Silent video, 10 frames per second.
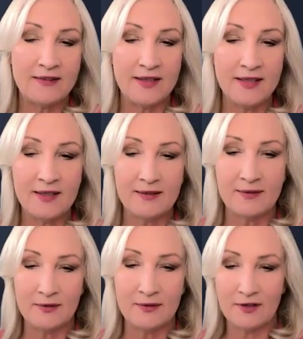think
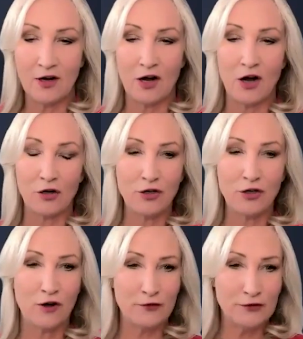our
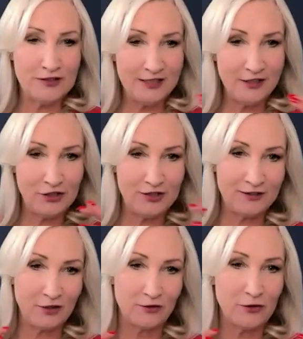conversation
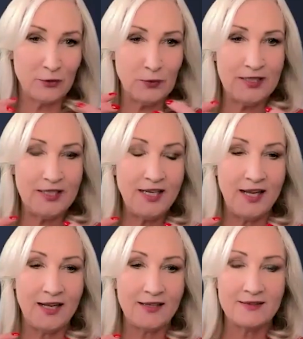is also
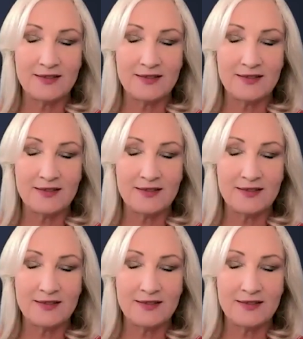leading